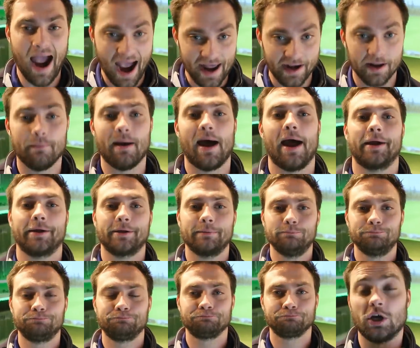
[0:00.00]
and a bag.
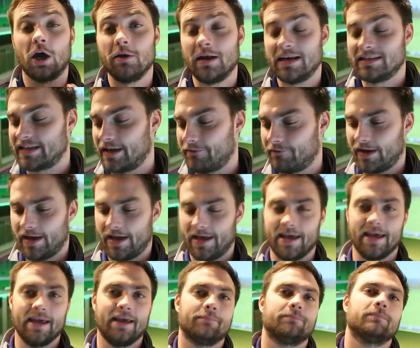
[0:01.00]
So let's give it a
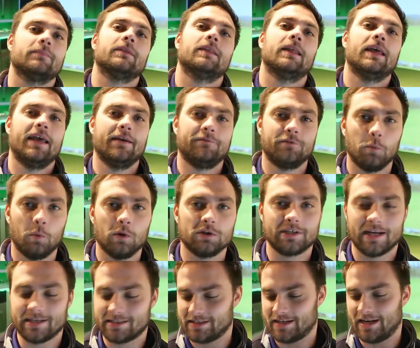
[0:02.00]
hit. If you
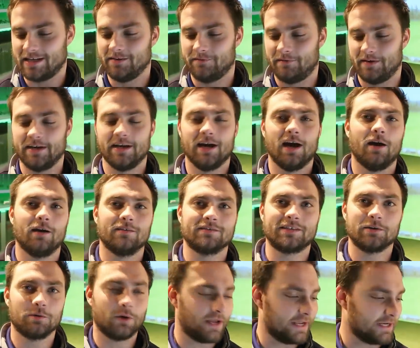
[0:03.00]
watched yesterday's video, I've
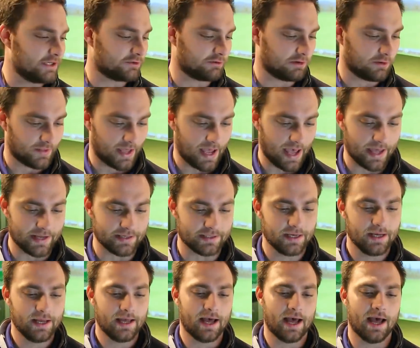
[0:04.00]
still got an injury on the hand,
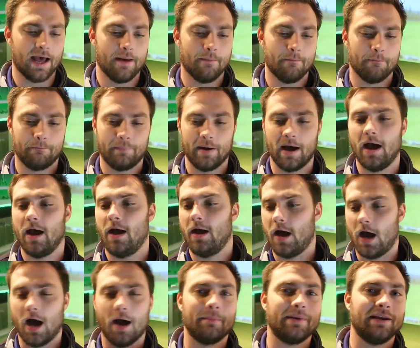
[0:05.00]
um,
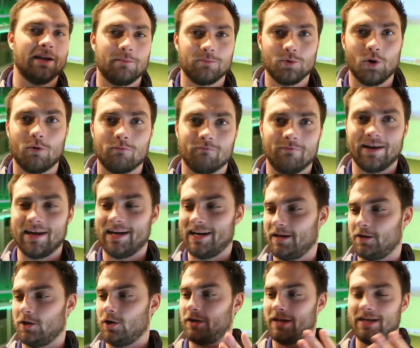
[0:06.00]
but I mean, I'm not
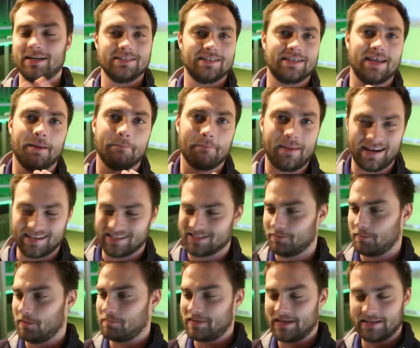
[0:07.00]
really looking to get
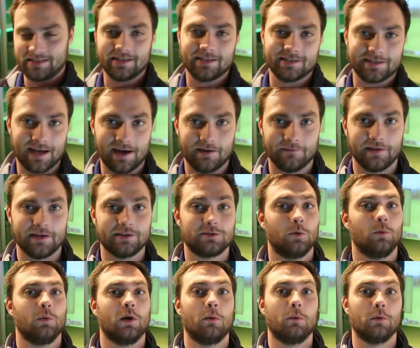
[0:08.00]
maximum distance out of
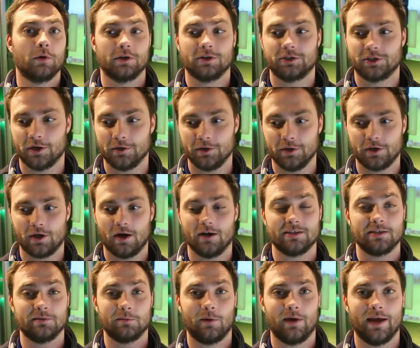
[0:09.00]
this. All I want to show you
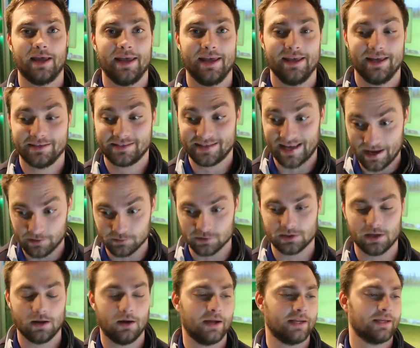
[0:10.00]
guys is what it
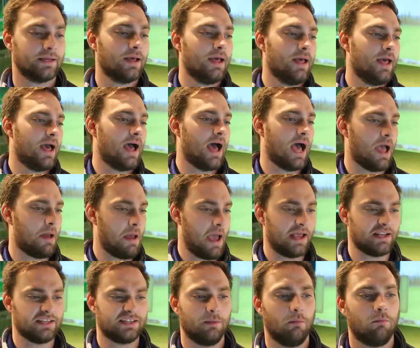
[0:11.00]
sounds like uh,
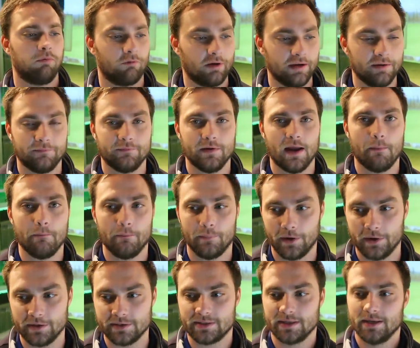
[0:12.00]
and some brief
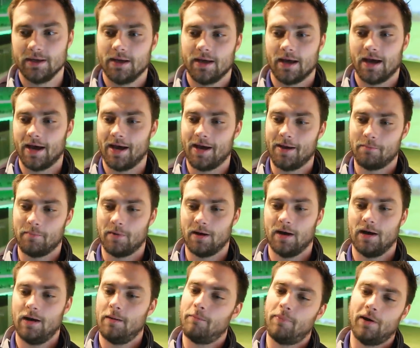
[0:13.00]
numbers, um,
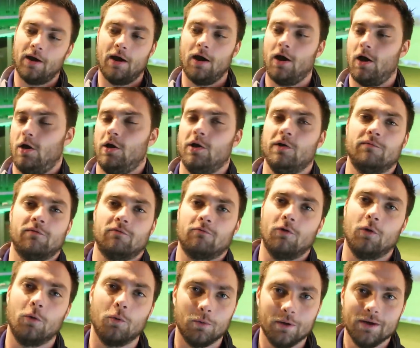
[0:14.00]
uh, but
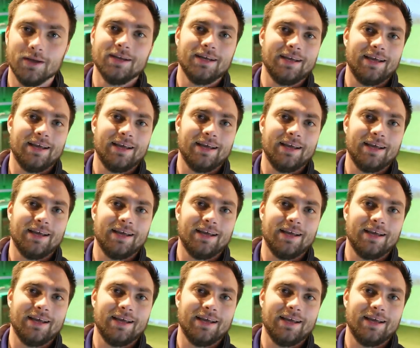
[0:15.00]
overall,